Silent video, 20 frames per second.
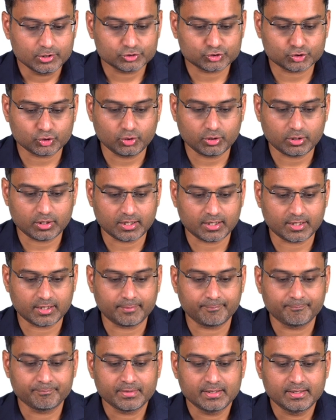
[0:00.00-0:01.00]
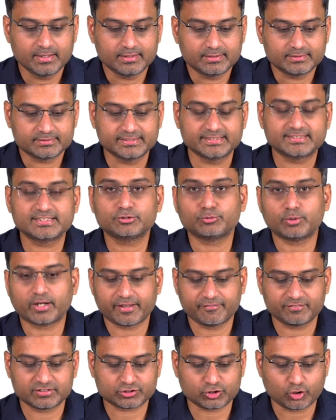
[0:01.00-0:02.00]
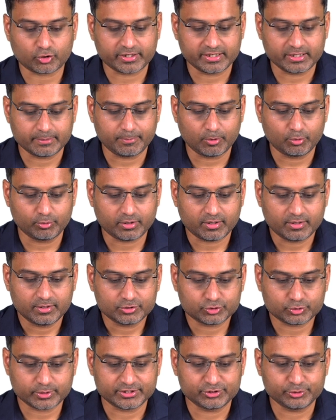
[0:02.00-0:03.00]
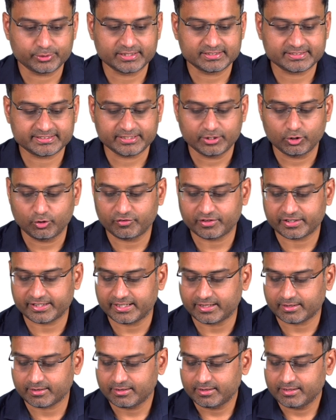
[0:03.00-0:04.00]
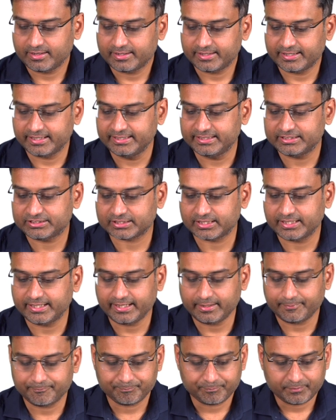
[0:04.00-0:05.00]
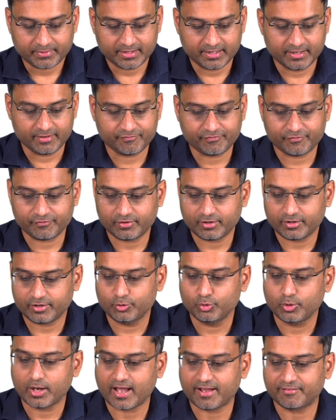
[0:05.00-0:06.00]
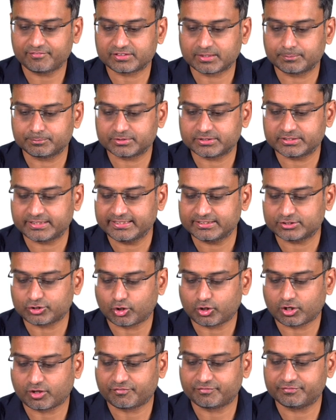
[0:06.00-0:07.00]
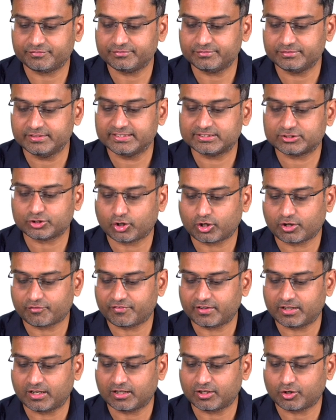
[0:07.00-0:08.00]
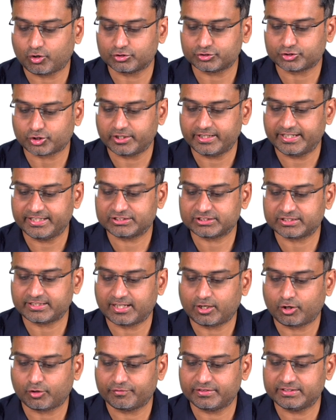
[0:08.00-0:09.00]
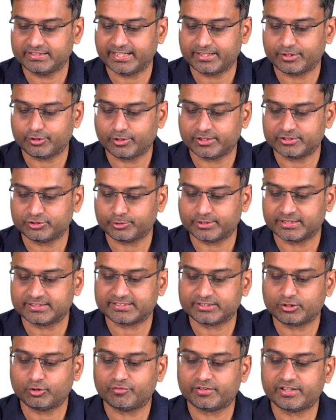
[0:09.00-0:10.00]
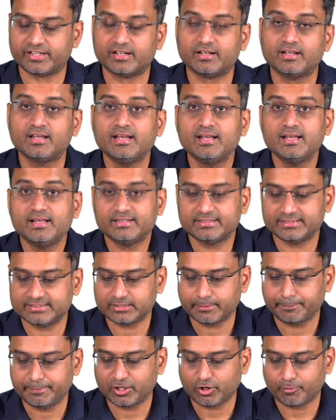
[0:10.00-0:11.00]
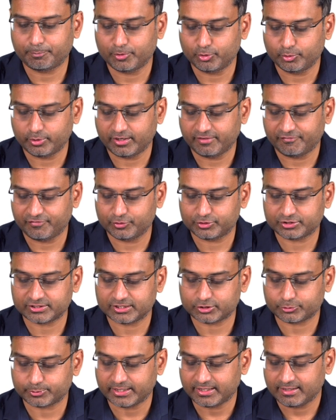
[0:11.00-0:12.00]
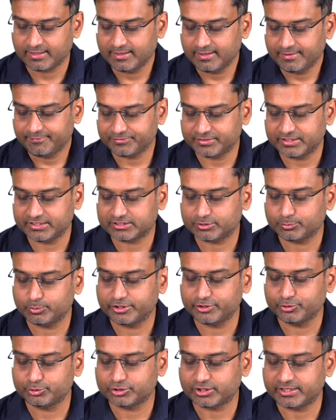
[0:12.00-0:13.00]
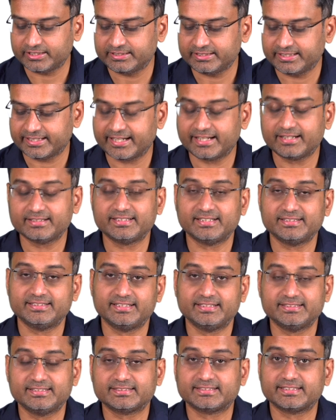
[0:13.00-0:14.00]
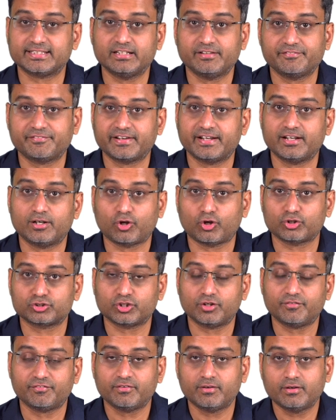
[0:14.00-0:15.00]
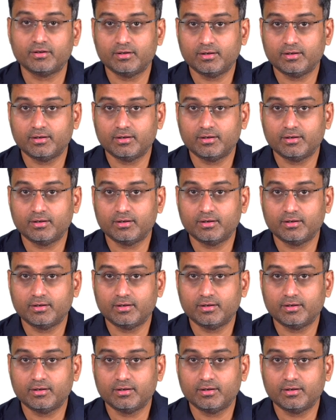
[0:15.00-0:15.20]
So this is what I was talking about. So as you can see over here, initially, if you have something sort of this sort of a lung consolidation, along with that, as you can see over here, there's a bit of pleural effusion as well. This would usually indicate that there is a significant loss of